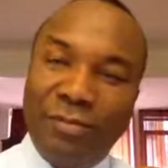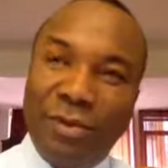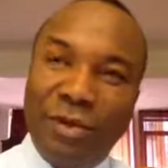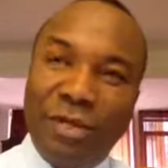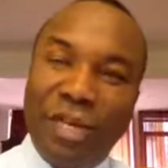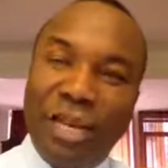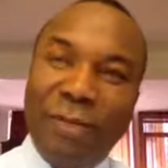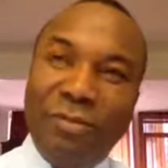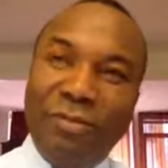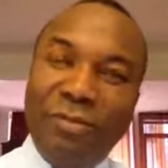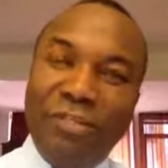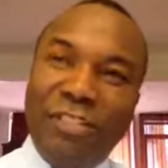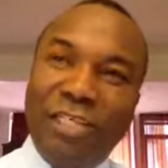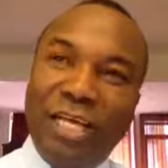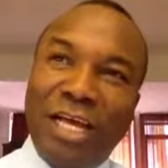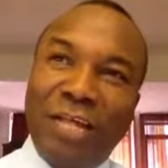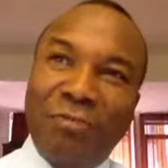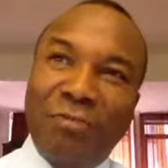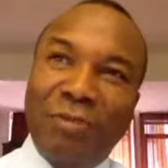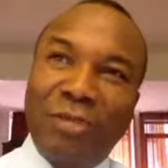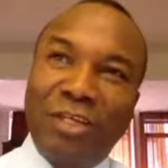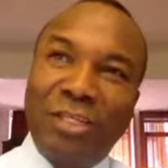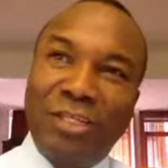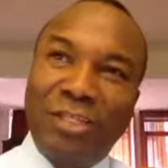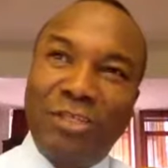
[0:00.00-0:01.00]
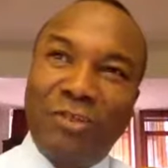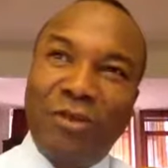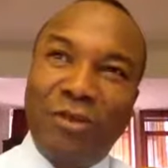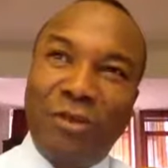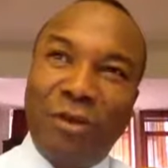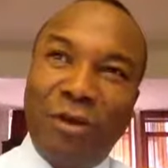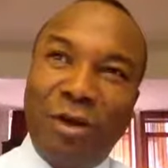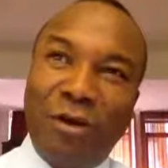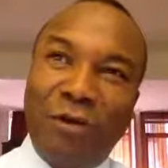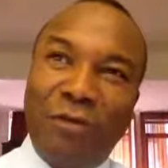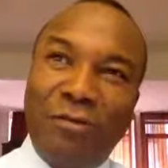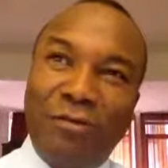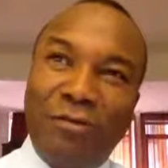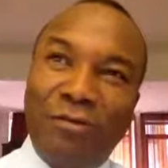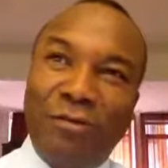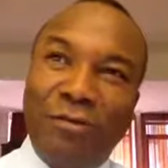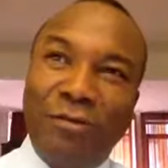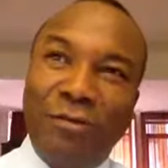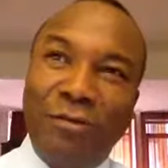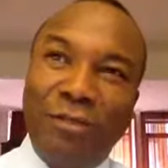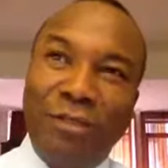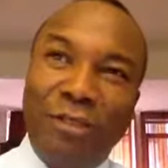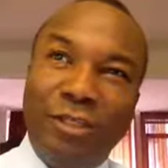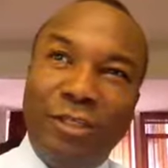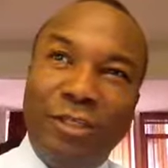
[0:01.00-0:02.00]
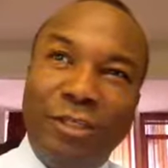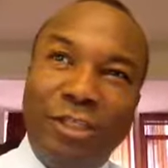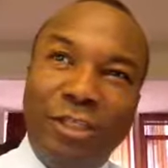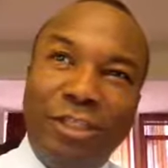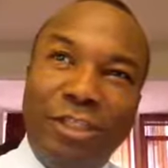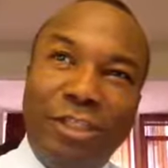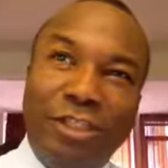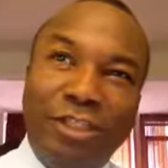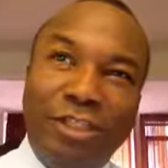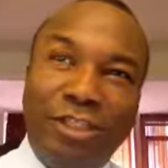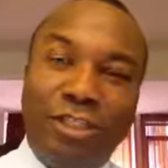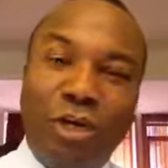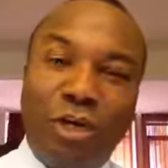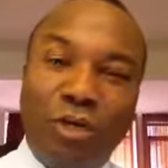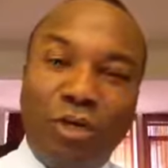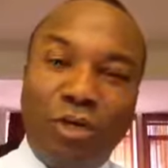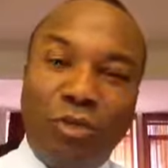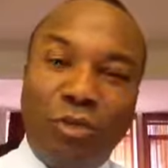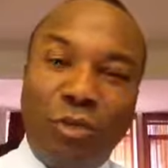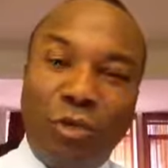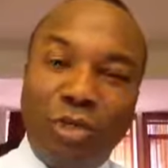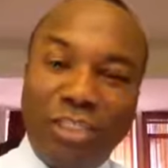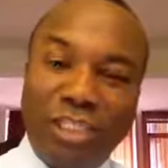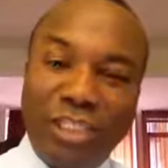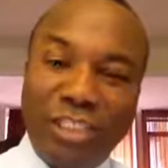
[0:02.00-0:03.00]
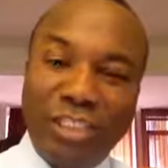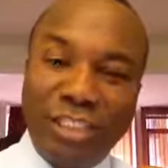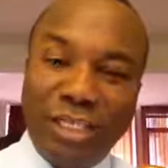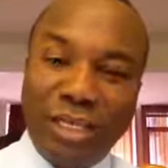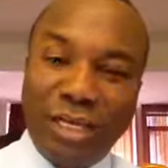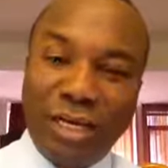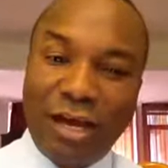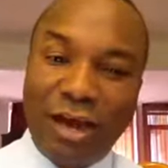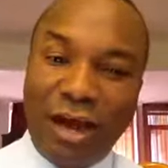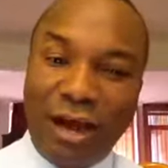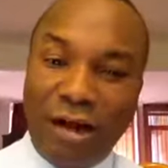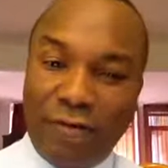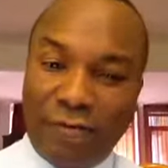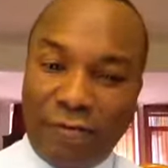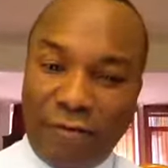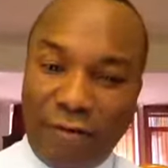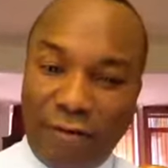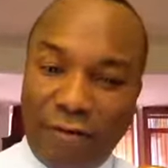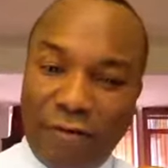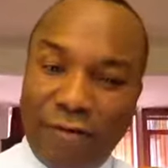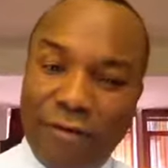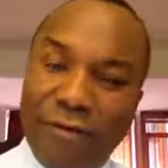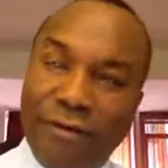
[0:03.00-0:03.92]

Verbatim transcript: But let me start with the story of George Washington Carver.